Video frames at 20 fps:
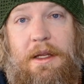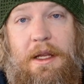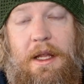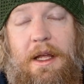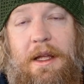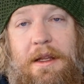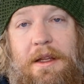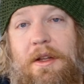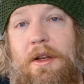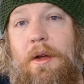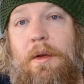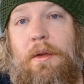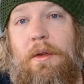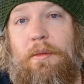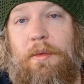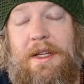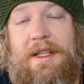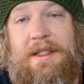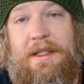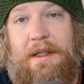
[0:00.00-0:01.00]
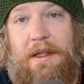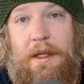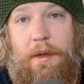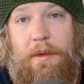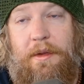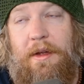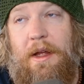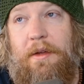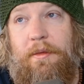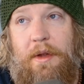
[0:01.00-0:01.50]
you know recently
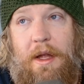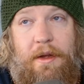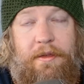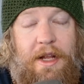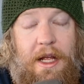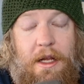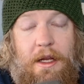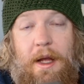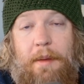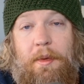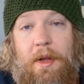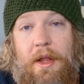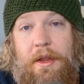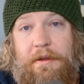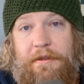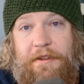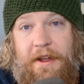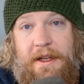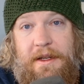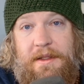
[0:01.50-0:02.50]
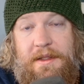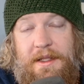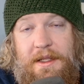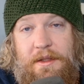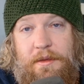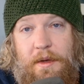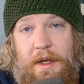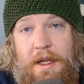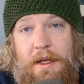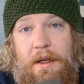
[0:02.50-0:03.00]
we we have a couple other
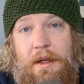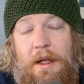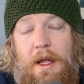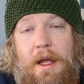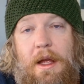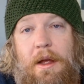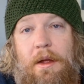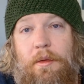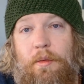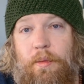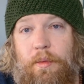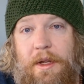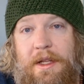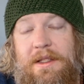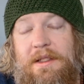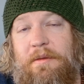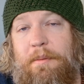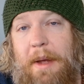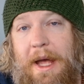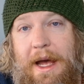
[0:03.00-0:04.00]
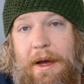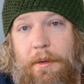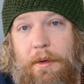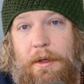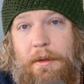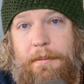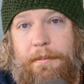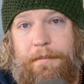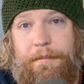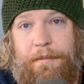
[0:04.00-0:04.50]
fantasies right rings of
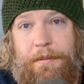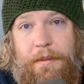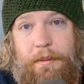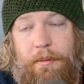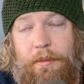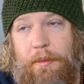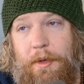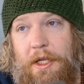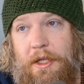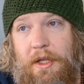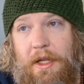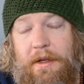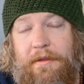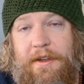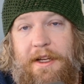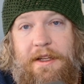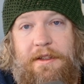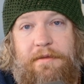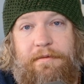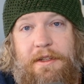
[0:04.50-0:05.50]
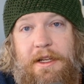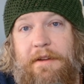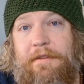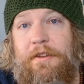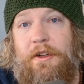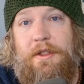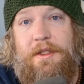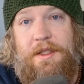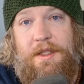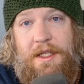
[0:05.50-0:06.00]
power brought a lot of
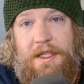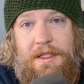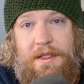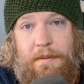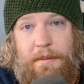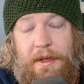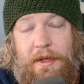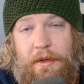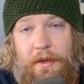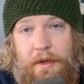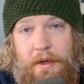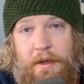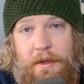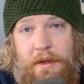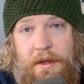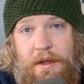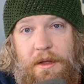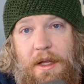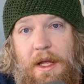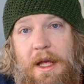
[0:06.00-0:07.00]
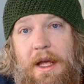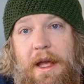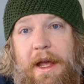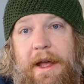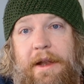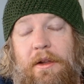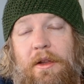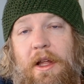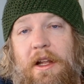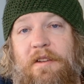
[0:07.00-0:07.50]
diversity to Middle Earth,
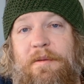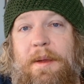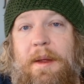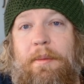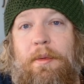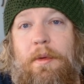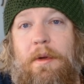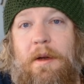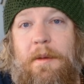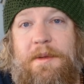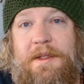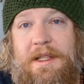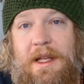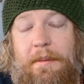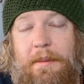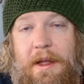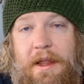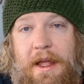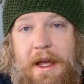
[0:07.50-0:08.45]
and a lot of people are upset by